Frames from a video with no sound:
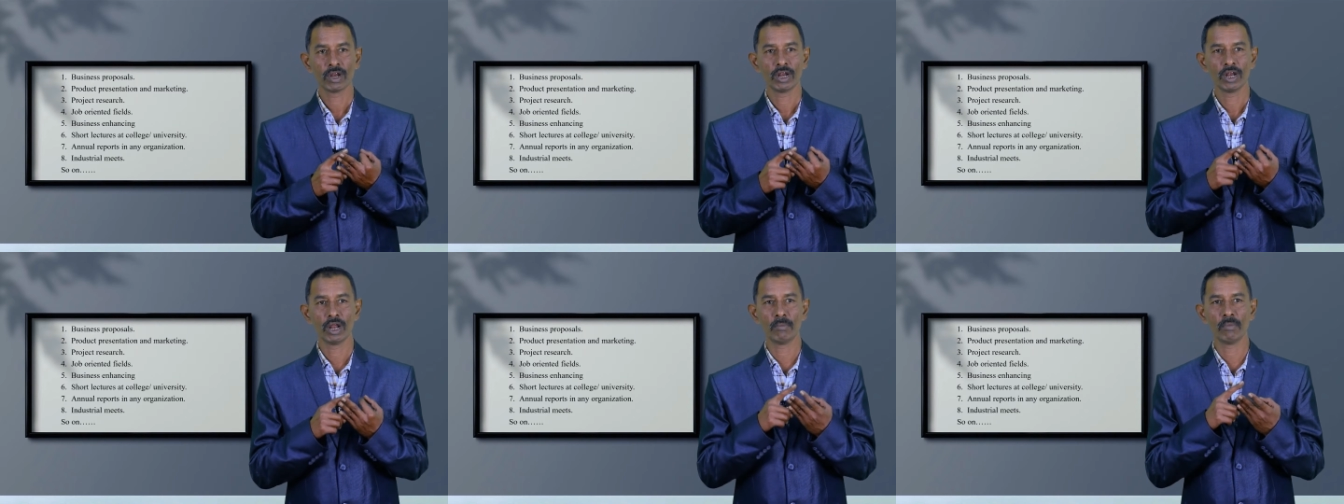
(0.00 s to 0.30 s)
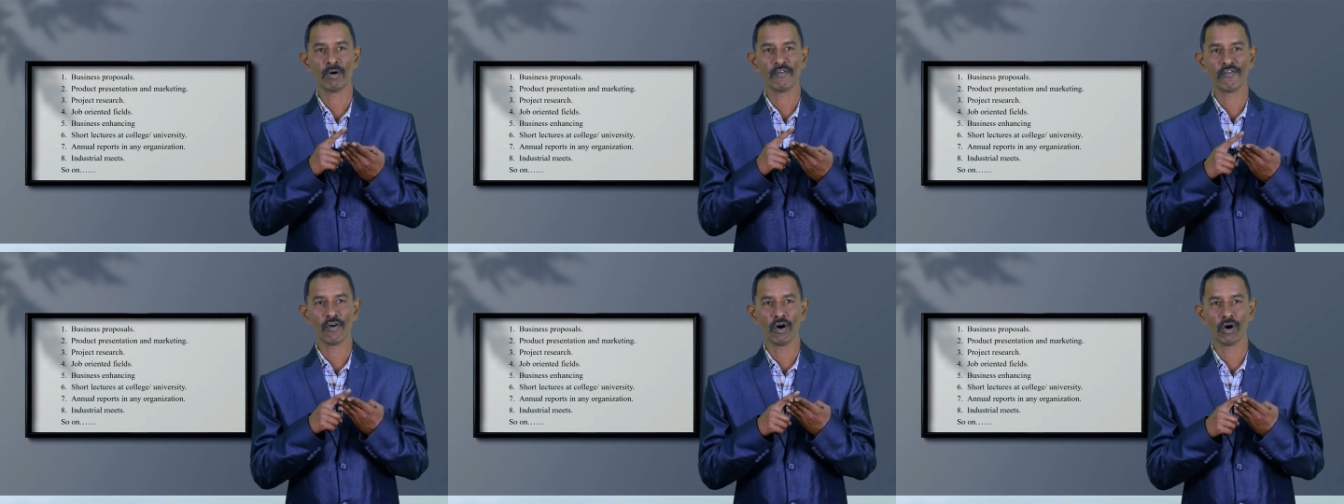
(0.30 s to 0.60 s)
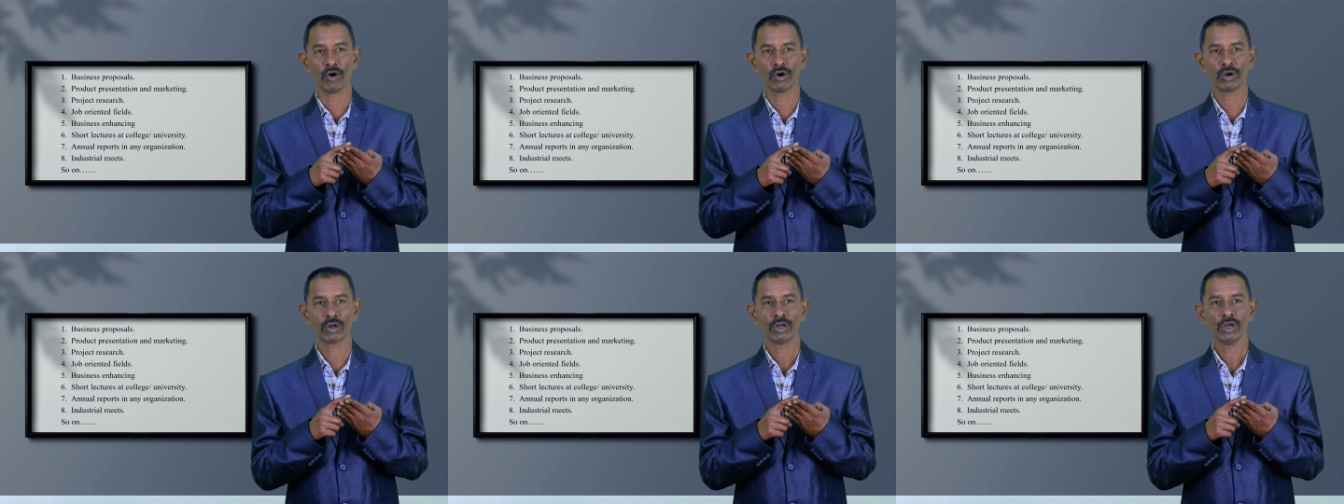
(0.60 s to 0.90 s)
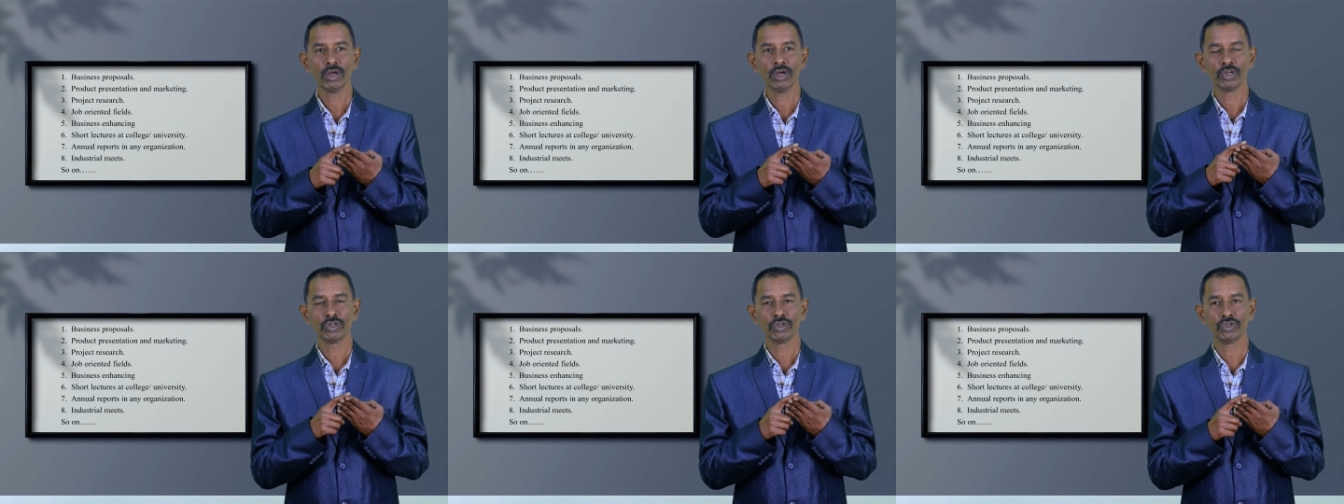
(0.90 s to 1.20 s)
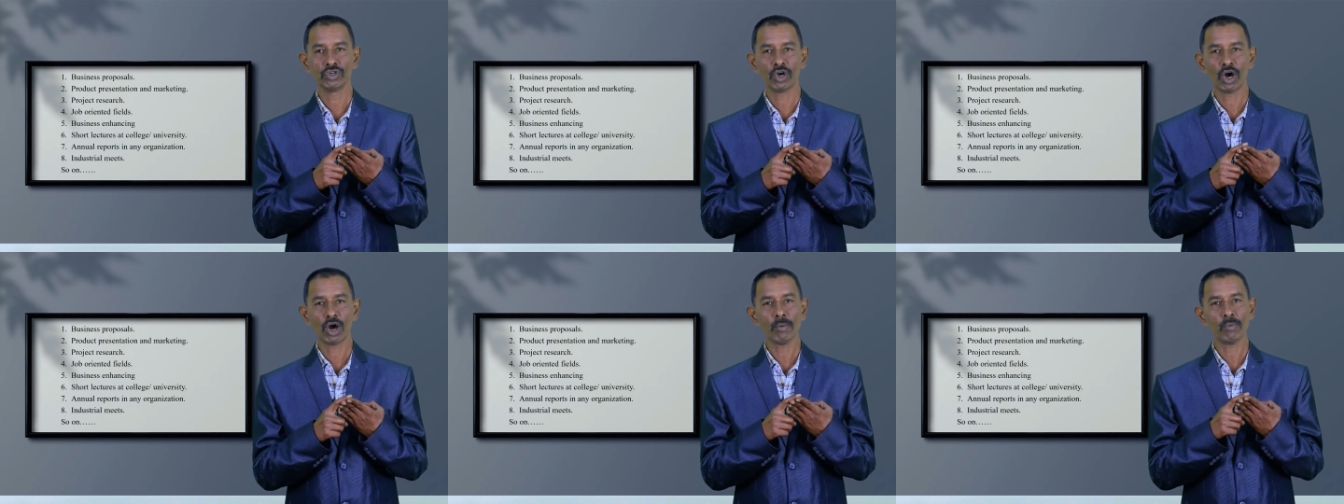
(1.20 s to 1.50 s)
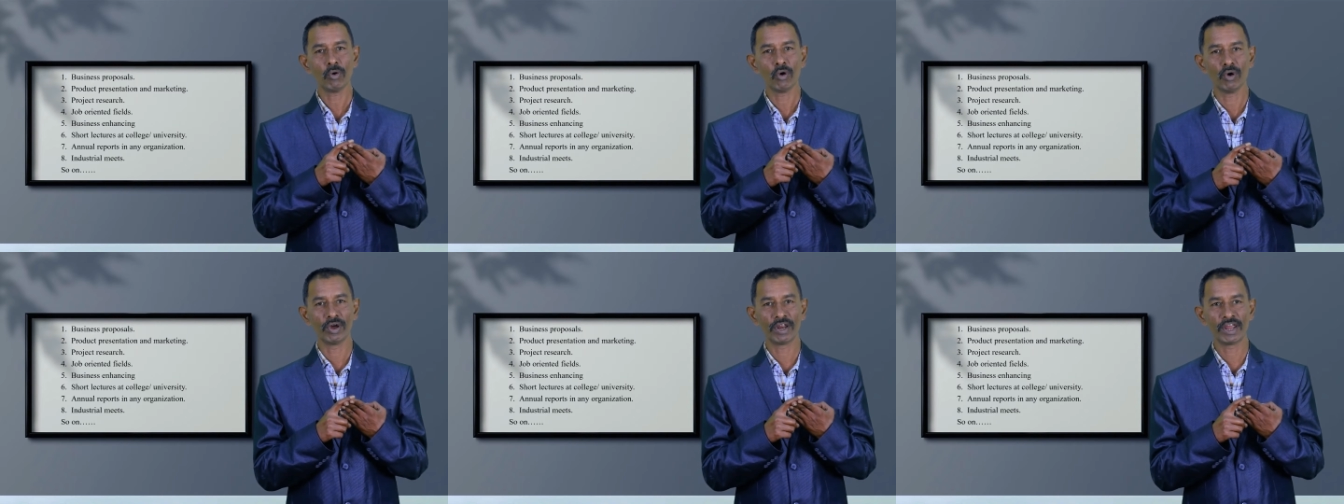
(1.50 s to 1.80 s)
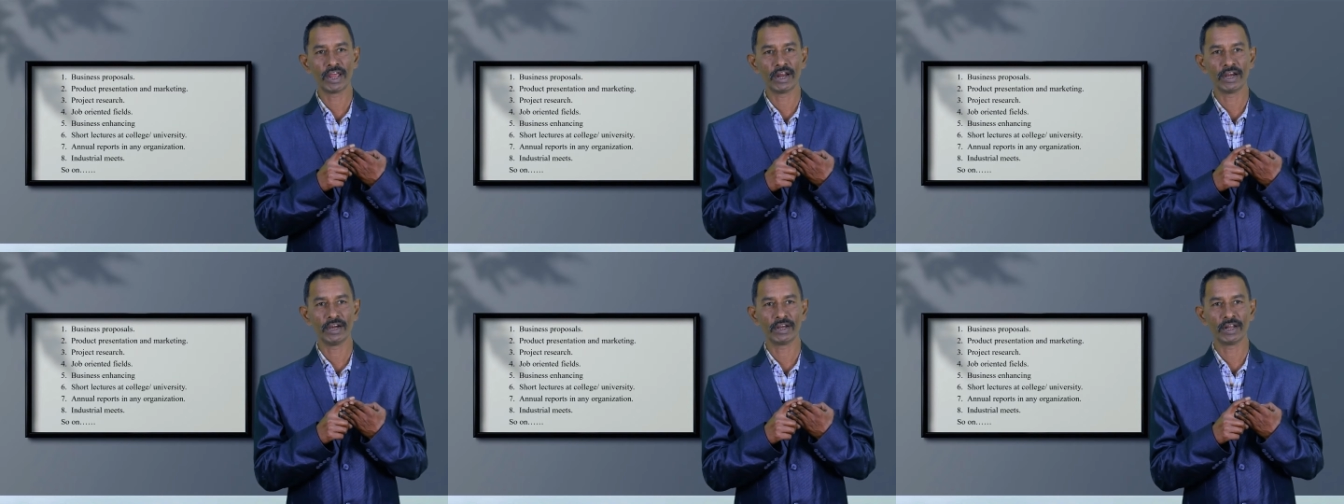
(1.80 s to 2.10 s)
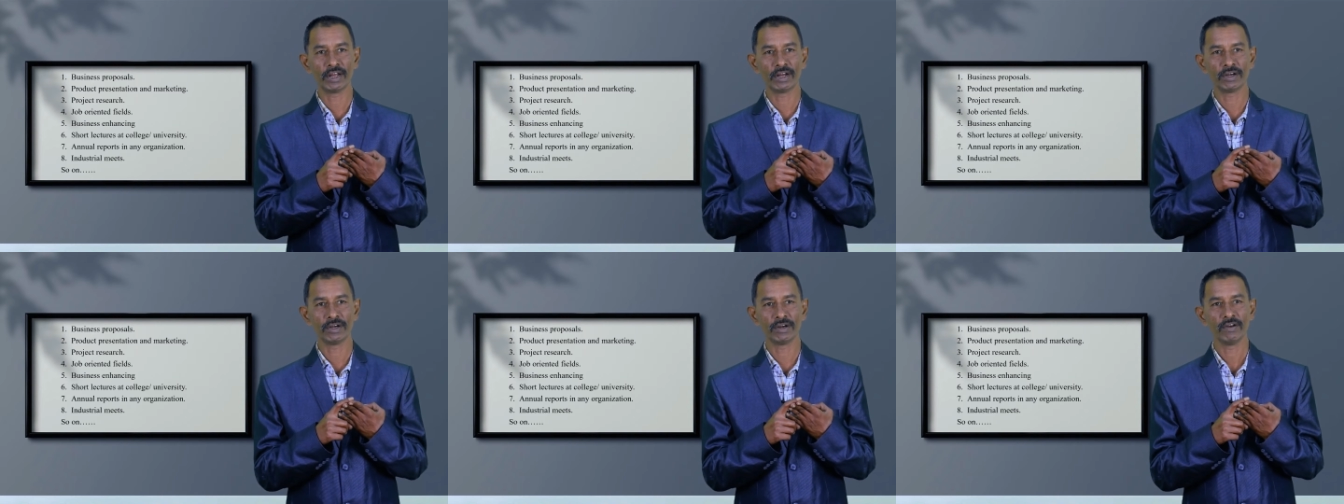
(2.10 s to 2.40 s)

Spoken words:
Number four, job-oriented